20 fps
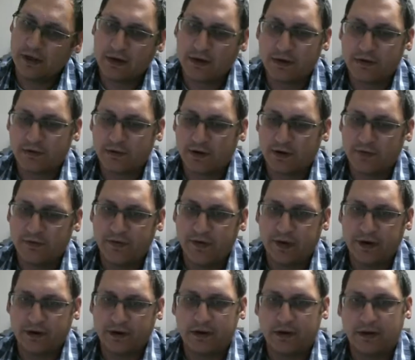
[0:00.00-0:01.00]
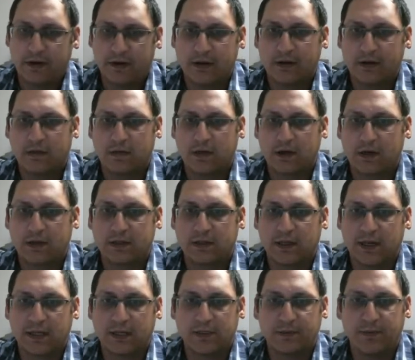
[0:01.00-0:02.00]
that's what I figured. Rock
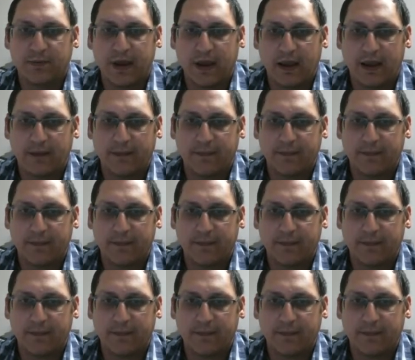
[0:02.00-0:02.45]
Slide spam.